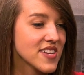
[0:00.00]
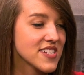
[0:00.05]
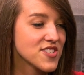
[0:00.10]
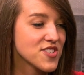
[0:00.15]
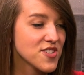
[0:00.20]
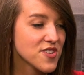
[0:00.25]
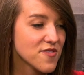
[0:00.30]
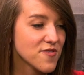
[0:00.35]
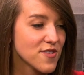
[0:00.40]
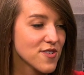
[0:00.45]

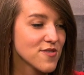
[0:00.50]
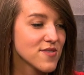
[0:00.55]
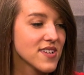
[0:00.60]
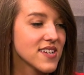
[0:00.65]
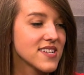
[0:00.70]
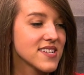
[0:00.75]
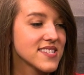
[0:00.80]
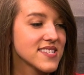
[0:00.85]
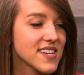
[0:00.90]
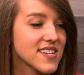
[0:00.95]
took a vote
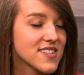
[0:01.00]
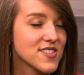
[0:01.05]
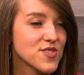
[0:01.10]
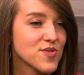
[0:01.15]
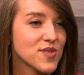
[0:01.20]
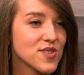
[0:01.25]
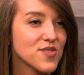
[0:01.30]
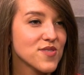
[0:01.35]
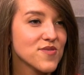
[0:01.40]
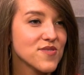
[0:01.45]
and decided to
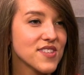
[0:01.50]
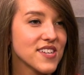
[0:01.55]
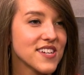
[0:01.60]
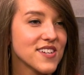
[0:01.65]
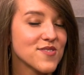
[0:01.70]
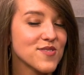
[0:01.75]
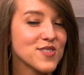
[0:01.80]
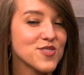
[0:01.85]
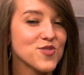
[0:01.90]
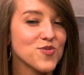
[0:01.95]
include
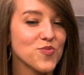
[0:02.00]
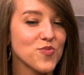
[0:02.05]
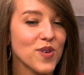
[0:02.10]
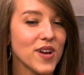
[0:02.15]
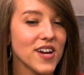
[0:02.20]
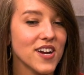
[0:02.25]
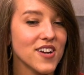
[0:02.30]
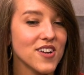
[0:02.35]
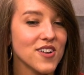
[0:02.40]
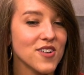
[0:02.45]
language
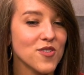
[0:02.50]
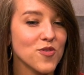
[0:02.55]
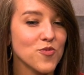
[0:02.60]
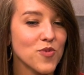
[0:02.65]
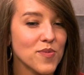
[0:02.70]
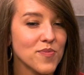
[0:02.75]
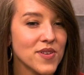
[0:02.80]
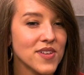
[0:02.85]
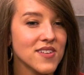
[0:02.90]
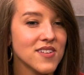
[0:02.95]
where
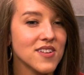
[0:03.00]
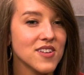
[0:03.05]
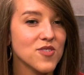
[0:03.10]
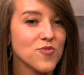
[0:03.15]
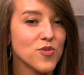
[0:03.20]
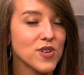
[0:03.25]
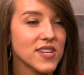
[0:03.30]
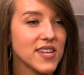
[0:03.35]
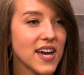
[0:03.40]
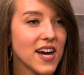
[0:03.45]
women
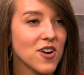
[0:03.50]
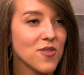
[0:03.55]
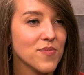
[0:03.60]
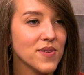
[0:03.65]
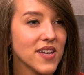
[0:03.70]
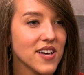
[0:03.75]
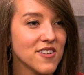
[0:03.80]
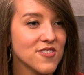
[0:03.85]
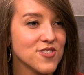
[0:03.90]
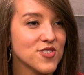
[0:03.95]
would now
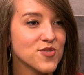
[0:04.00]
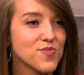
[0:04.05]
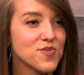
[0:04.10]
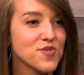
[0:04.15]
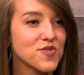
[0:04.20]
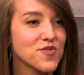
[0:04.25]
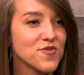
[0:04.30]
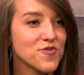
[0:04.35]
be eligible